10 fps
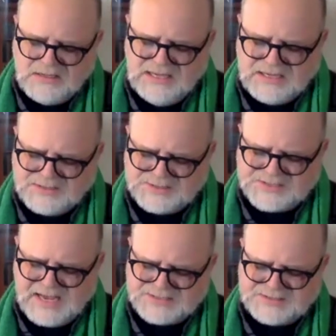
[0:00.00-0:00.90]
It could
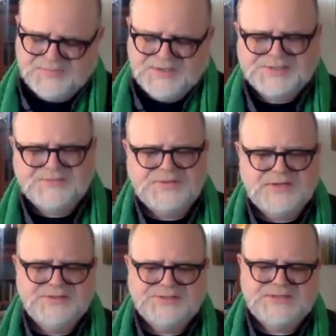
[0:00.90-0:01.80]
scarcely be
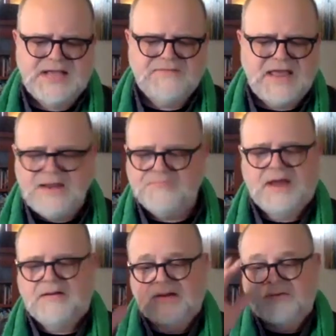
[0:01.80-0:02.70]
supposed to have any
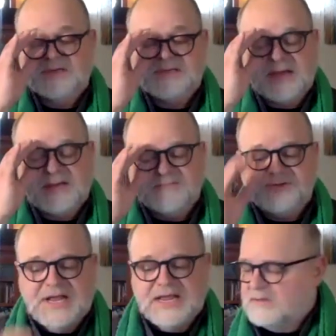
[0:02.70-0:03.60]
bearing on the death of
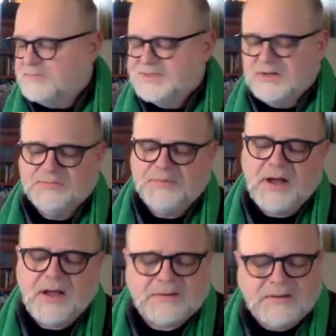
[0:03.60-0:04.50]
Jacob, his old
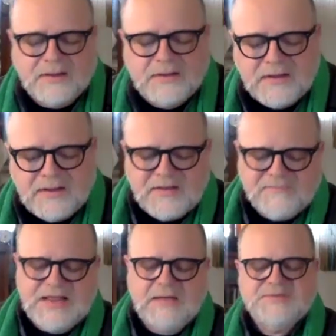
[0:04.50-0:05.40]
partner,
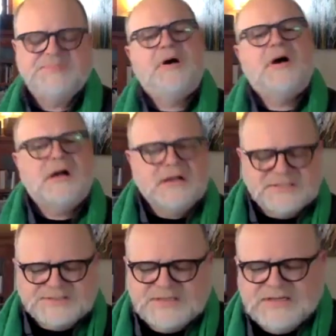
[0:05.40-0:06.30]
for that was
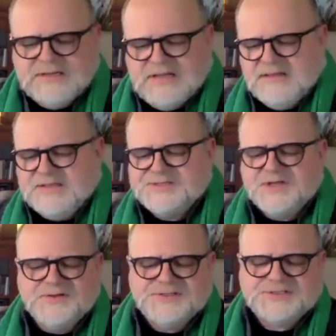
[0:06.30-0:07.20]
past, and this
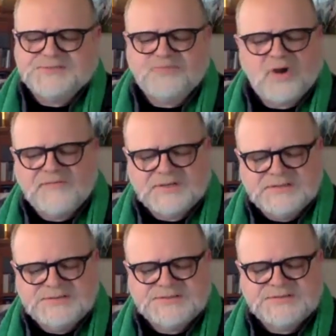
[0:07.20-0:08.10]
ghost
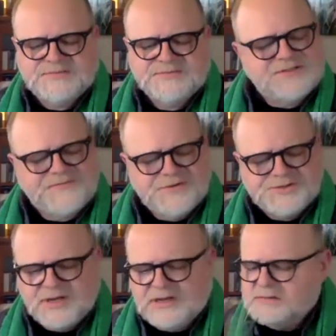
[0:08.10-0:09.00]
province was the
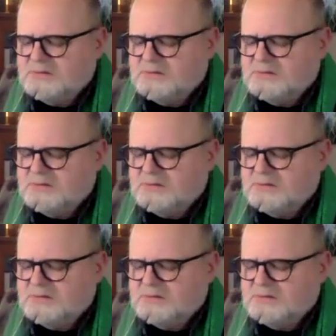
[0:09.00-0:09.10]
future.